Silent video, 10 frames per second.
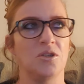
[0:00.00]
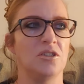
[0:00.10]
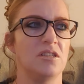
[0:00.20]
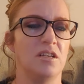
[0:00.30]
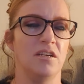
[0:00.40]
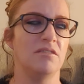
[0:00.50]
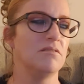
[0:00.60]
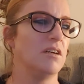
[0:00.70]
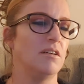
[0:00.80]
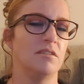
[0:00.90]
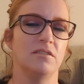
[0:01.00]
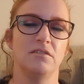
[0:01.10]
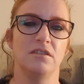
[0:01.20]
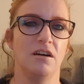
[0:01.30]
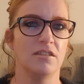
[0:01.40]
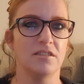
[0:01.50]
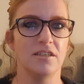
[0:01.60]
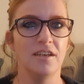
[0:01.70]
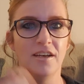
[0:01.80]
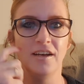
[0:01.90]
I just think, oh, God,
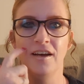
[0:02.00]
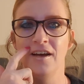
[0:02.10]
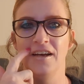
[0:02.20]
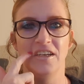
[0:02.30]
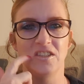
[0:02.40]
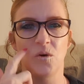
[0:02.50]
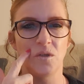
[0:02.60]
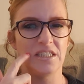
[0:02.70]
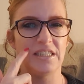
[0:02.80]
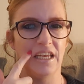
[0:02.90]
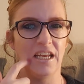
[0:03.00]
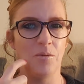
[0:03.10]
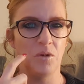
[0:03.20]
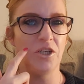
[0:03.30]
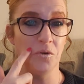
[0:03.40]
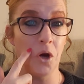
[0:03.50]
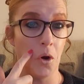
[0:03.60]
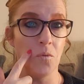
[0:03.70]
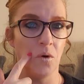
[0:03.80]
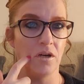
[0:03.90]
it's kind of sickening when you
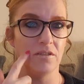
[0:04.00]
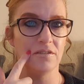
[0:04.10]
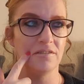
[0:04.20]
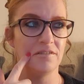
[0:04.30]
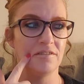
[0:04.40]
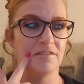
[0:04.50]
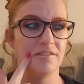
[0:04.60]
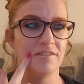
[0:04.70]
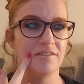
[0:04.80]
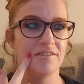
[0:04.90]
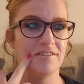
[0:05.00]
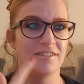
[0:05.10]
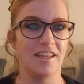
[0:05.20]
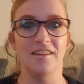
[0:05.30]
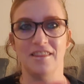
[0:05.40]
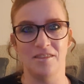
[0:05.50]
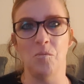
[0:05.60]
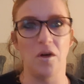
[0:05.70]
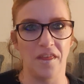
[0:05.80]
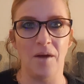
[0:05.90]
know what
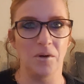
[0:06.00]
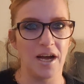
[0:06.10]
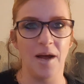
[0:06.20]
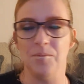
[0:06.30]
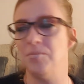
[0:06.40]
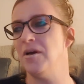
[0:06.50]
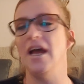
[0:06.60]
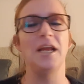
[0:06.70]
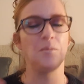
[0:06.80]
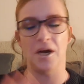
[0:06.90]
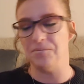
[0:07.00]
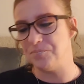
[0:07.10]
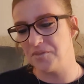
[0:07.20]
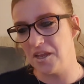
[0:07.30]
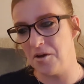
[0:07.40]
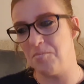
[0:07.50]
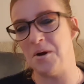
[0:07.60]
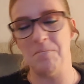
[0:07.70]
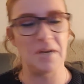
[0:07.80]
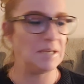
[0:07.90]
they were capable of. Anyway, I'm
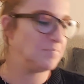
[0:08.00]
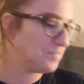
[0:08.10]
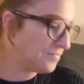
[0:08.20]
rambling.